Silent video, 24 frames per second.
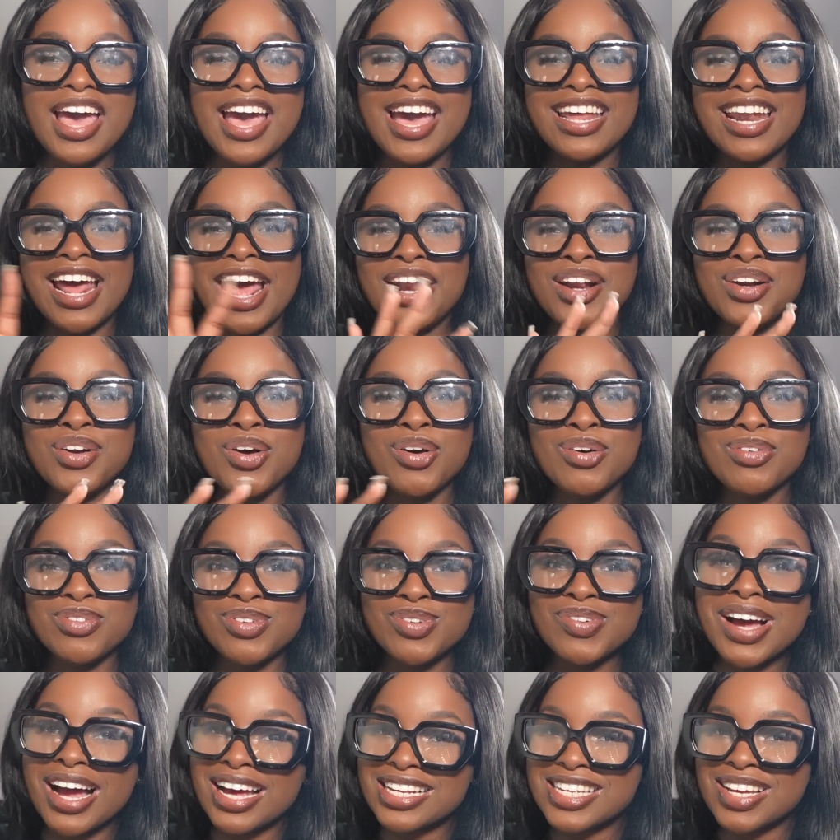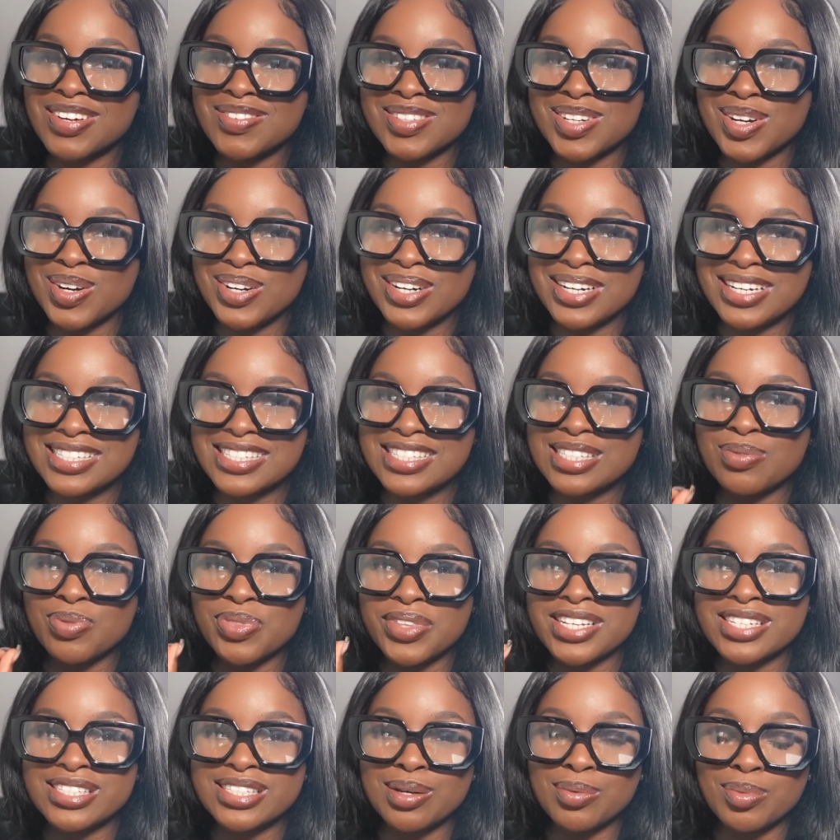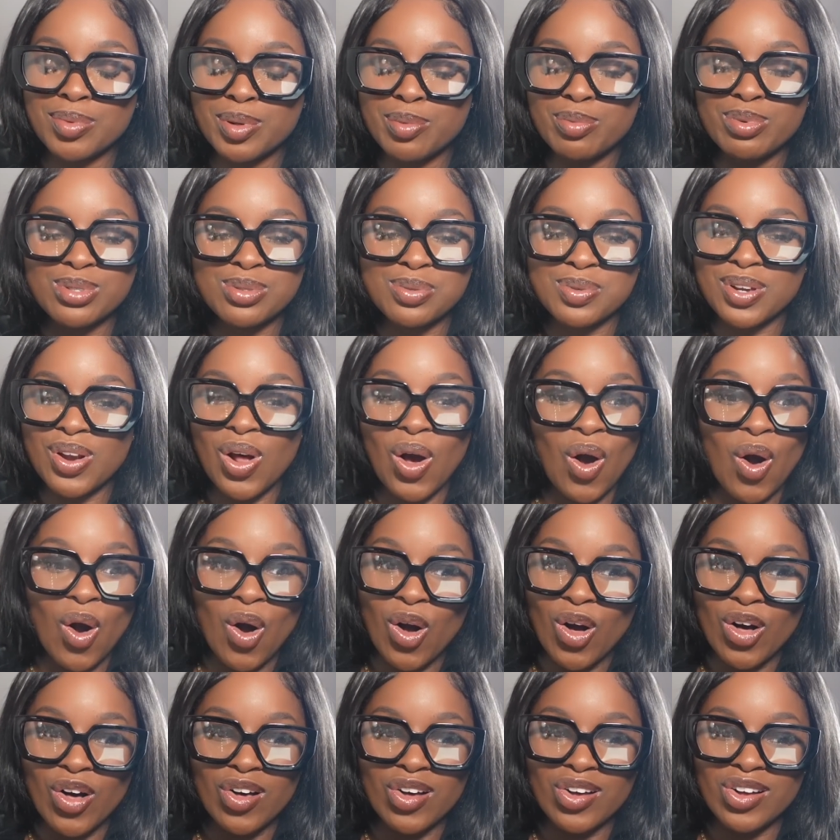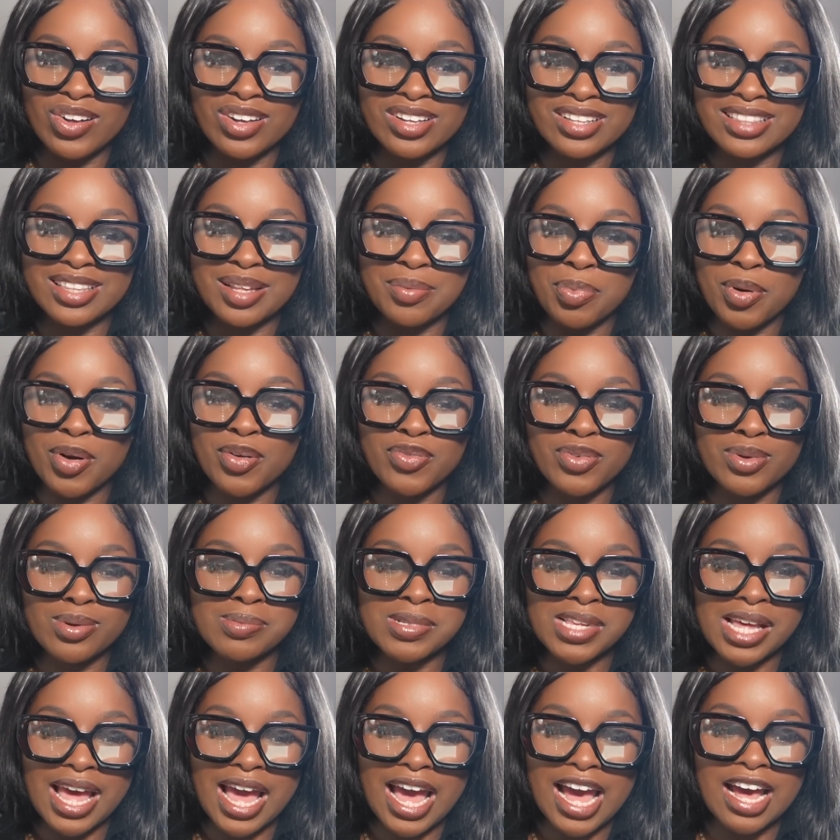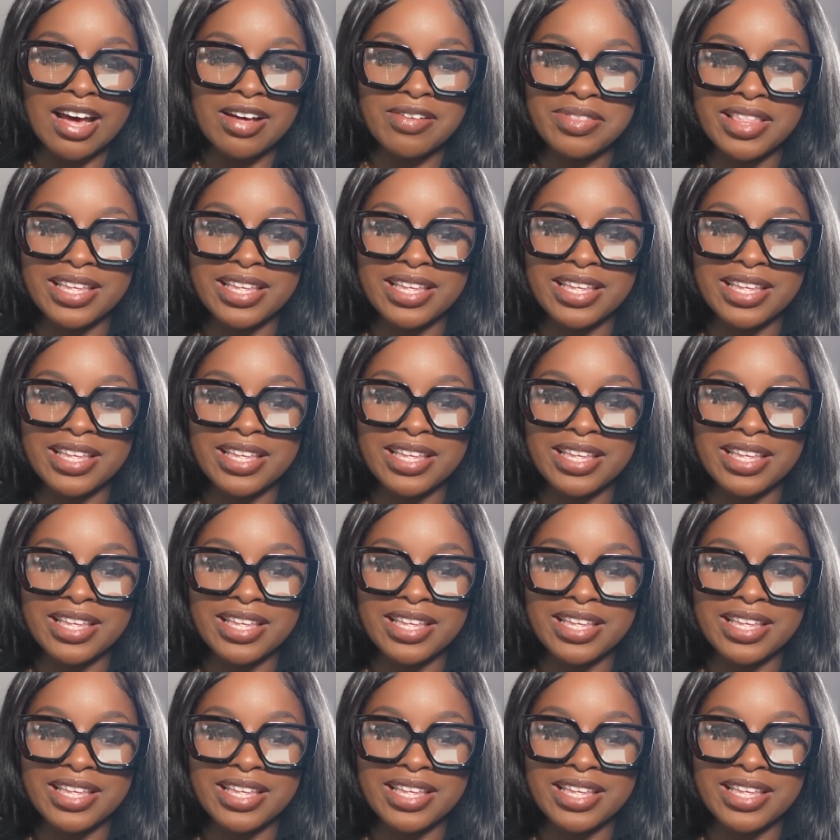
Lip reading: And I don't know if you guys have noticed something similar between all the perfumes I have.